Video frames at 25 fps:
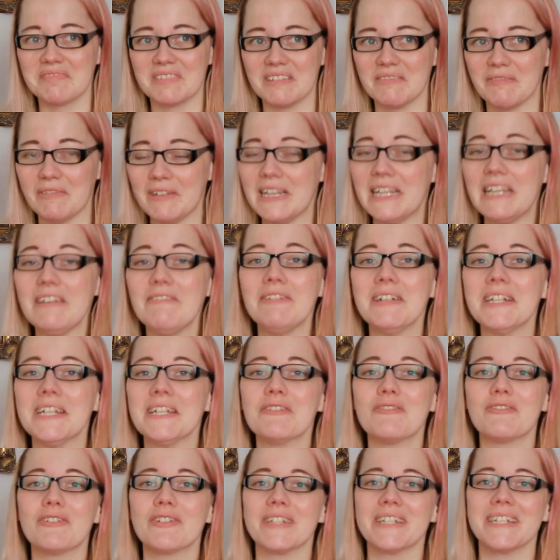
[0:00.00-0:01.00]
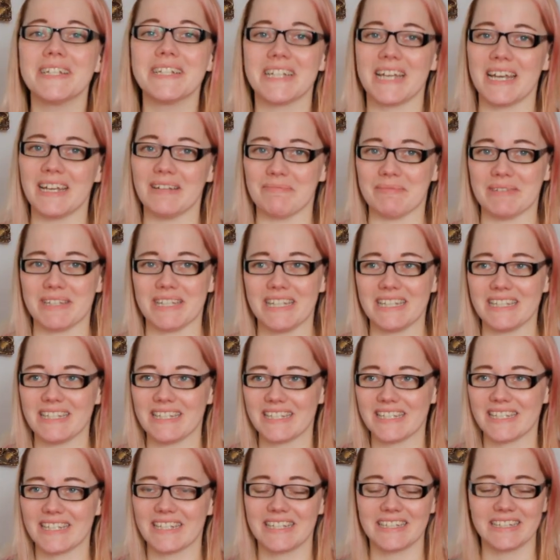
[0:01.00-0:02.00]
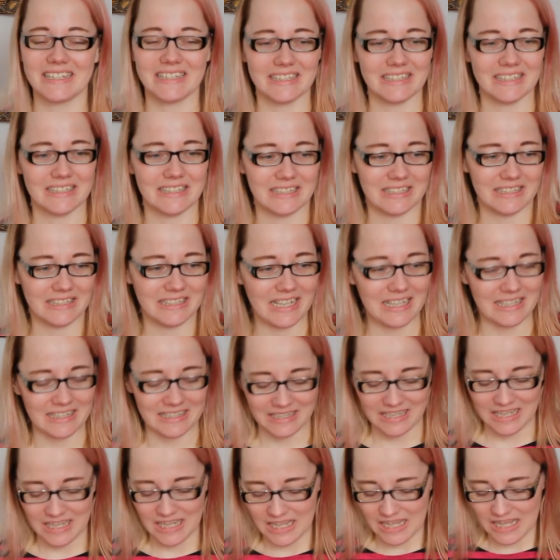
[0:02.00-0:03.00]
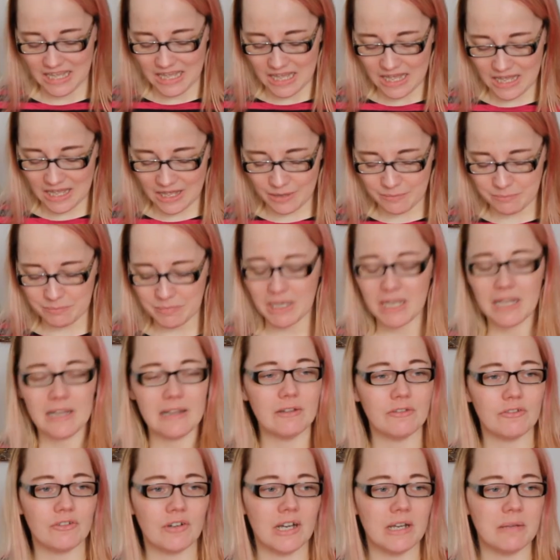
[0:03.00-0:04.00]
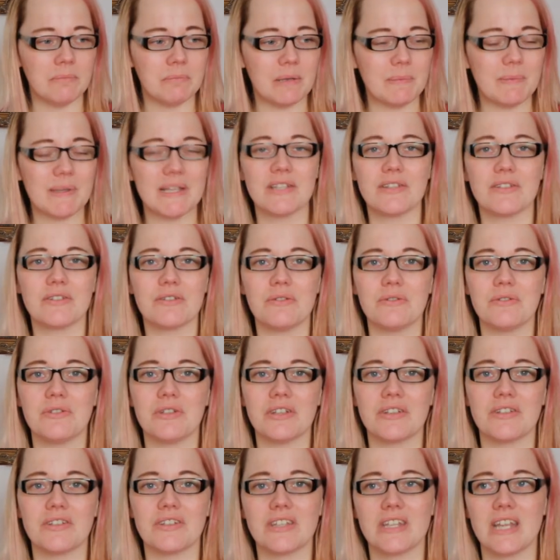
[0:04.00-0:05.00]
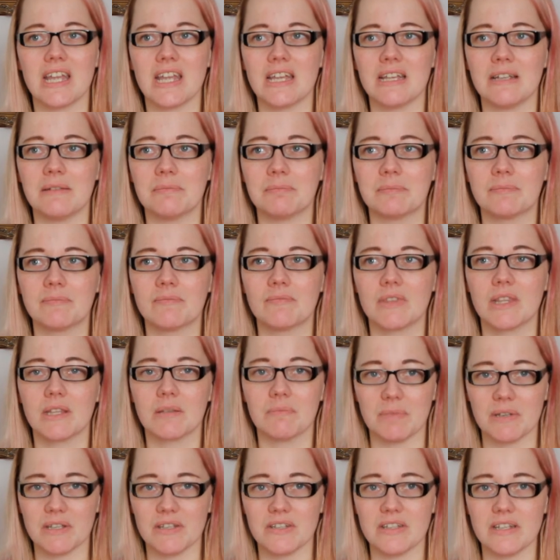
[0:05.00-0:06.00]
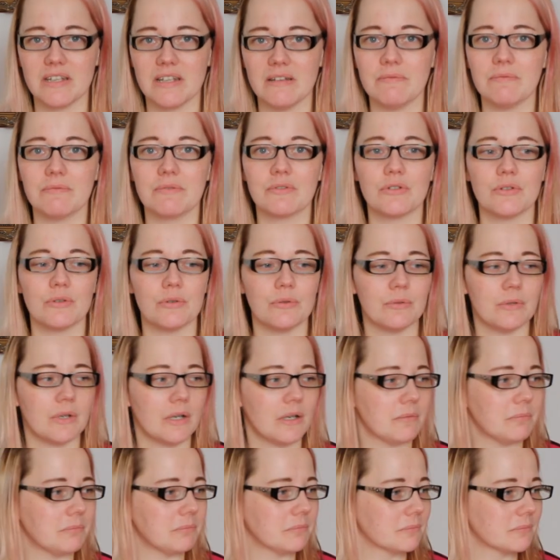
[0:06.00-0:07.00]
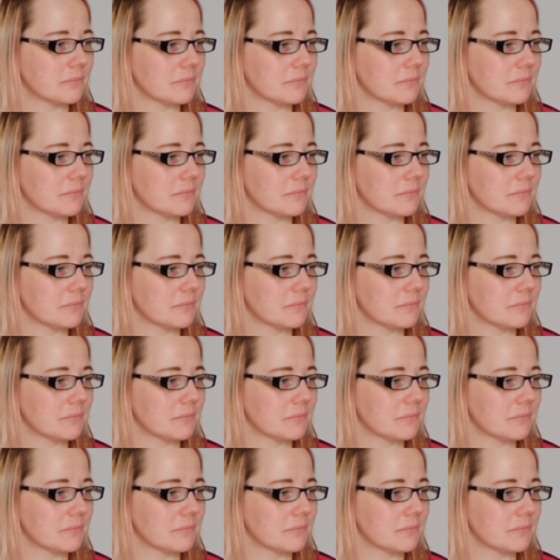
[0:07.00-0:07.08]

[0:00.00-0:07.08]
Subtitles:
we live in interesting times. That's. I'll try my best to just stay positive, to